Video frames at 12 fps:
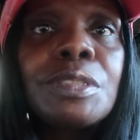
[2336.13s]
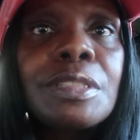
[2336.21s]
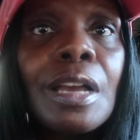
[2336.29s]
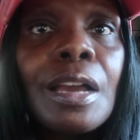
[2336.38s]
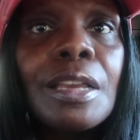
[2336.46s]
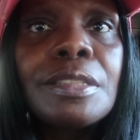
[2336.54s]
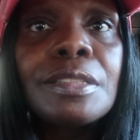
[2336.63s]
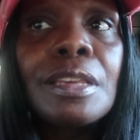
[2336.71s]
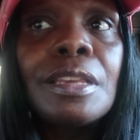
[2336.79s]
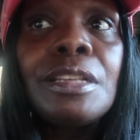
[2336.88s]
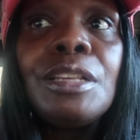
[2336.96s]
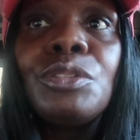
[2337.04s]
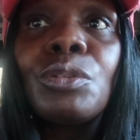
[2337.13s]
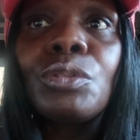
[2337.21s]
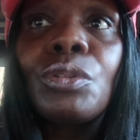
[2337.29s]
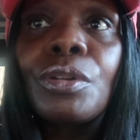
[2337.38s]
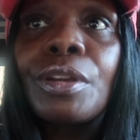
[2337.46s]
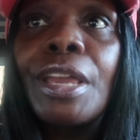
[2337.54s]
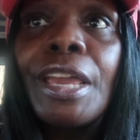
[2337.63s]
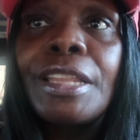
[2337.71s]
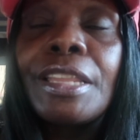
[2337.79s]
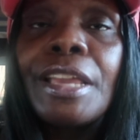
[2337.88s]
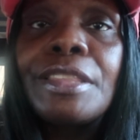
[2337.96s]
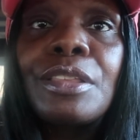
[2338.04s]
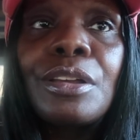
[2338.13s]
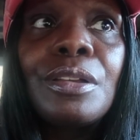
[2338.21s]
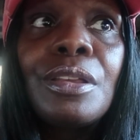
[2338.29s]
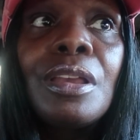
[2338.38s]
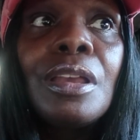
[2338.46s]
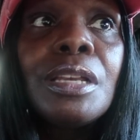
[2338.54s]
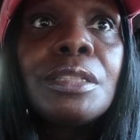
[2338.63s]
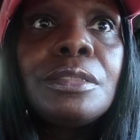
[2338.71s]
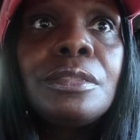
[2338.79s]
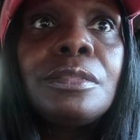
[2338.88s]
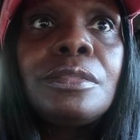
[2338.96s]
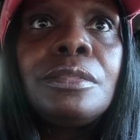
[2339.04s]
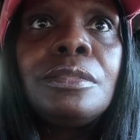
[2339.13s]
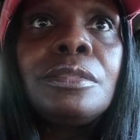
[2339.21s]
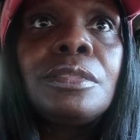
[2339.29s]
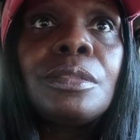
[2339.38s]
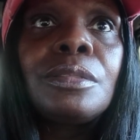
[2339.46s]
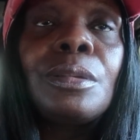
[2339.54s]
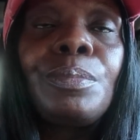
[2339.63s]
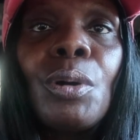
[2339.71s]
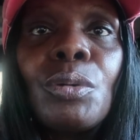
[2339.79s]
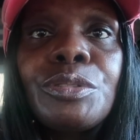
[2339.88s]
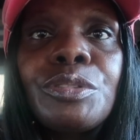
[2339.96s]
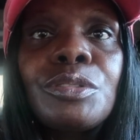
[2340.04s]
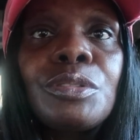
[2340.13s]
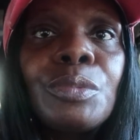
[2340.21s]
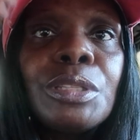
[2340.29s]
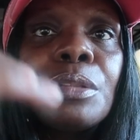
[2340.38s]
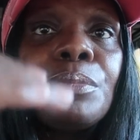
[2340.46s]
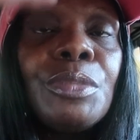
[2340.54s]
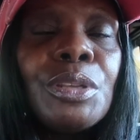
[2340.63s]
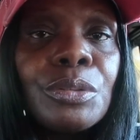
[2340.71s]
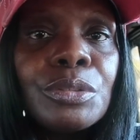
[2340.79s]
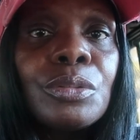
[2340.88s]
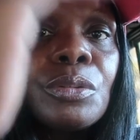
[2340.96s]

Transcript: signs and he no longer had like the the, the posters with the mills